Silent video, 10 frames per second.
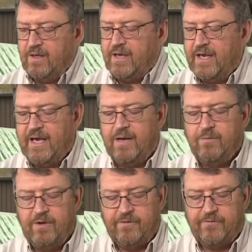And
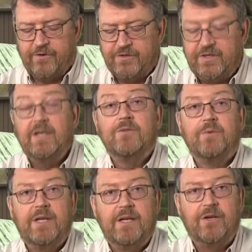one of the first things
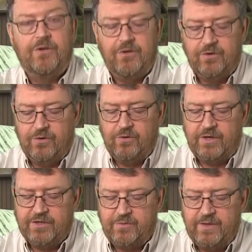we need to do
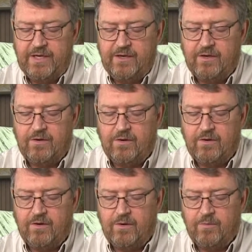is we need
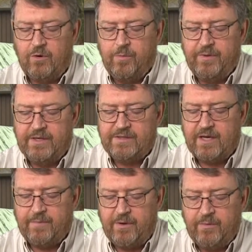to open this
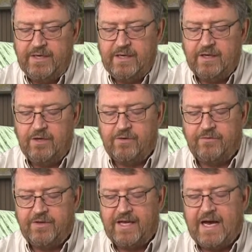up, and we need to look
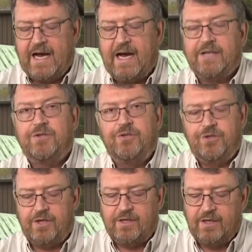for the
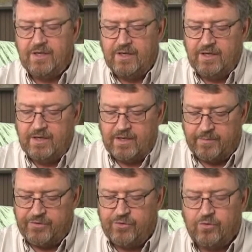oxygen
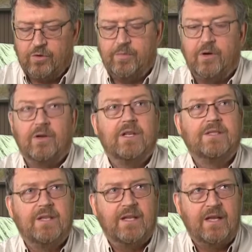absorber
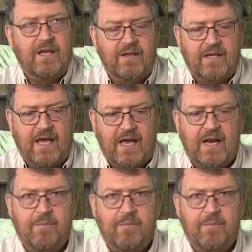that's in the can.